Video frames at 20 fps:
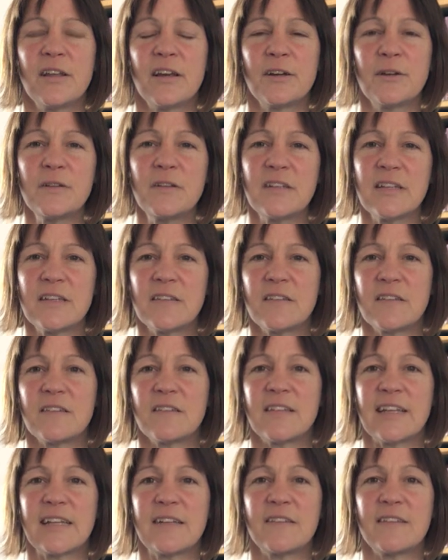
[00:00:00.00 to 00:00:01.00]
notice the
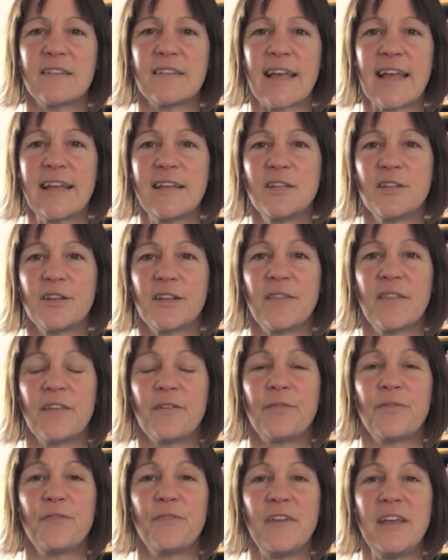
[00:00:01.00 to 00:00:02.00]
sensation, the
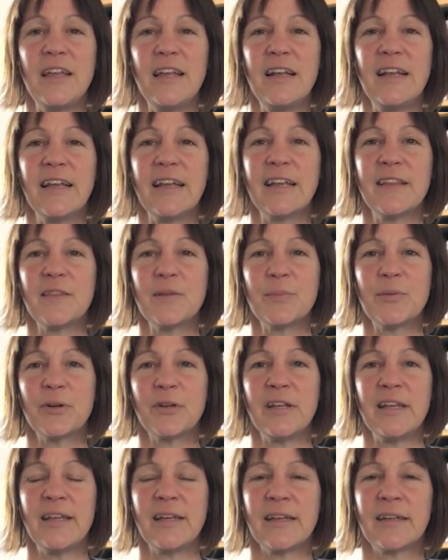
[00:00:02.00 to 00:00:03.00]
feeling in the
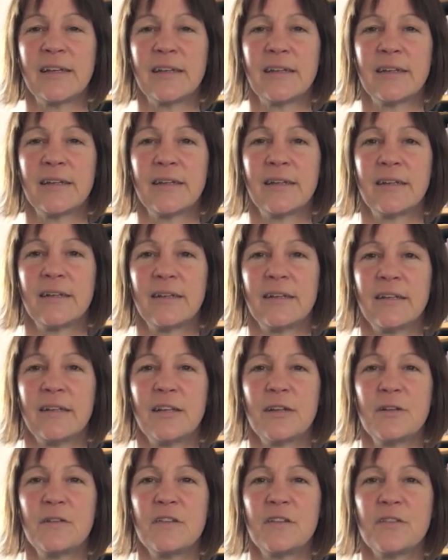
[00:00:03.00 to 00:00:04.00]
body.
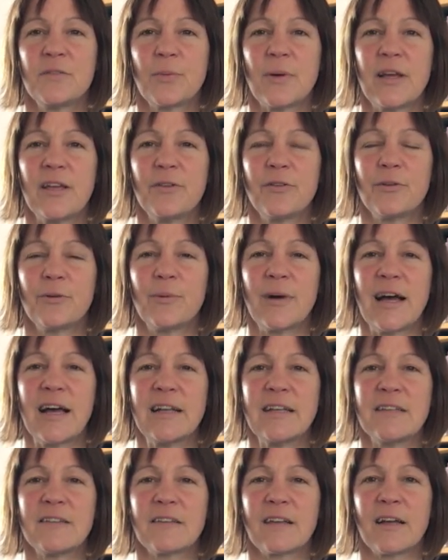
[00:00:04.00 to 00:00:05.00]
Notice where your
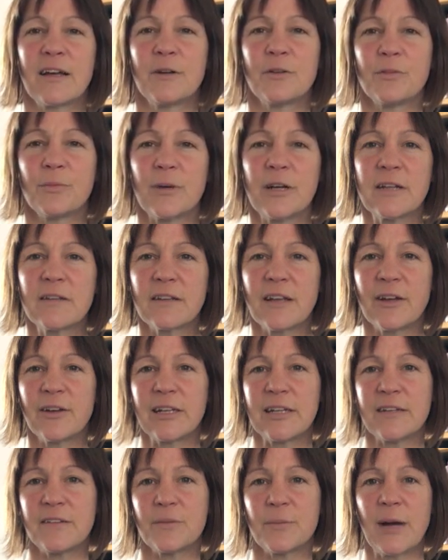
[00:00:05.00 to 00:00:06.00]
awareness goes. Mine's
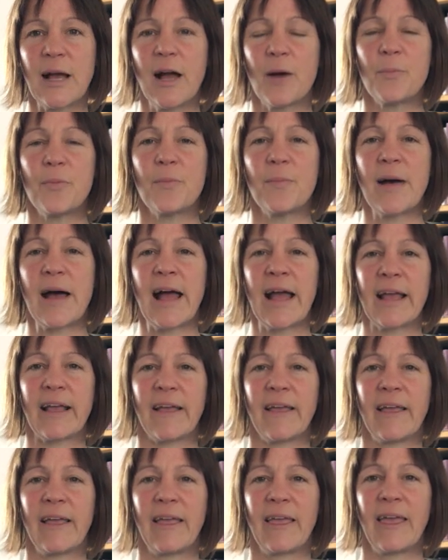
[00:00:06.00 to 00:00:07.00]
going into my upper back.
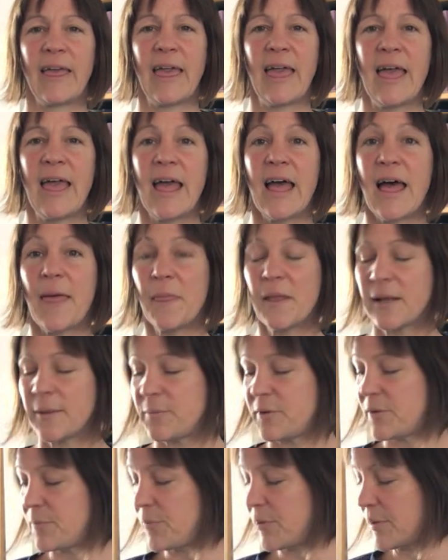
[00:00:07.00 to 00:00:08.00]
Then I'm
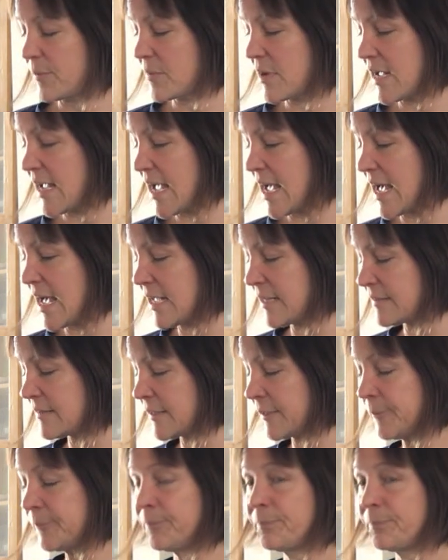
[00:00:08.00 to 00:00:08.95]
going to bring my hands